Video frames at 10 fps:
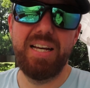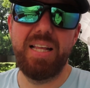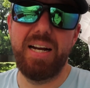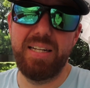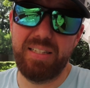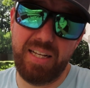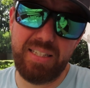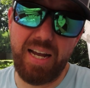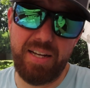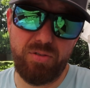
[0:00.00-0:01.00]
that it is
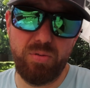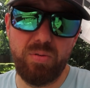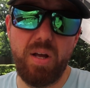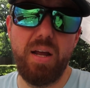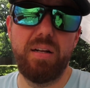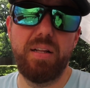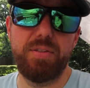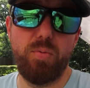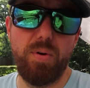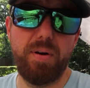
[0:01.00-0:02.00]
less hassle and
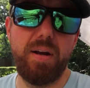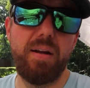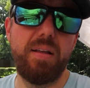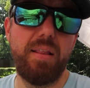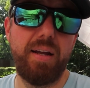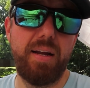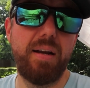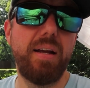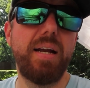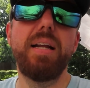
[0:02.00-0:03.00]
less work
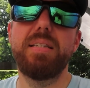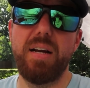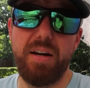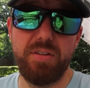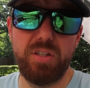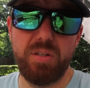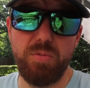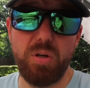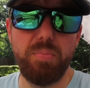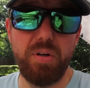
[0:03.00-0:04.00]
than any stereo
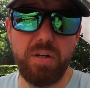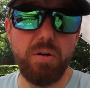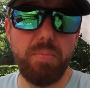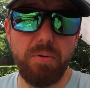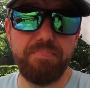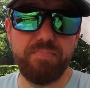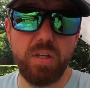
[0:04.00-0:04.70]
system you can put in your boat.